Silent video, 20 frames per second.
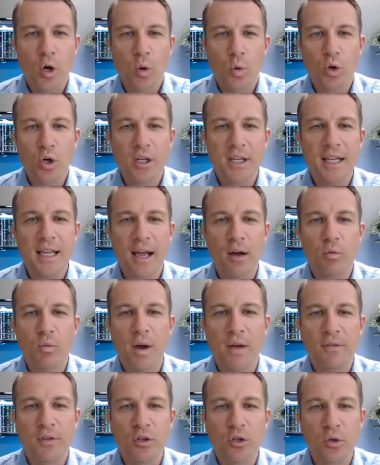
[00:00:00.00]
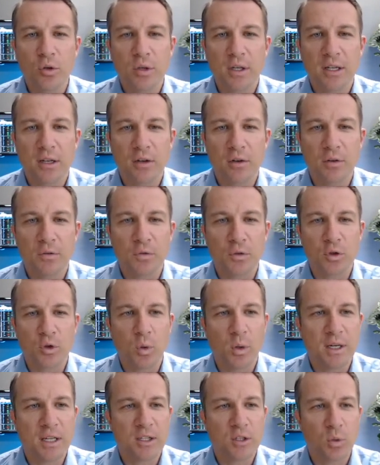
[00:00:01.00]
We're looking at revenue here for
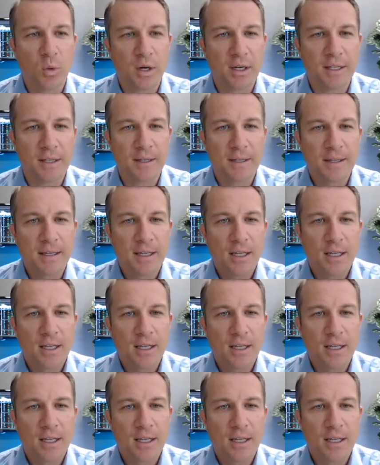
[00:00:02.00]
2020.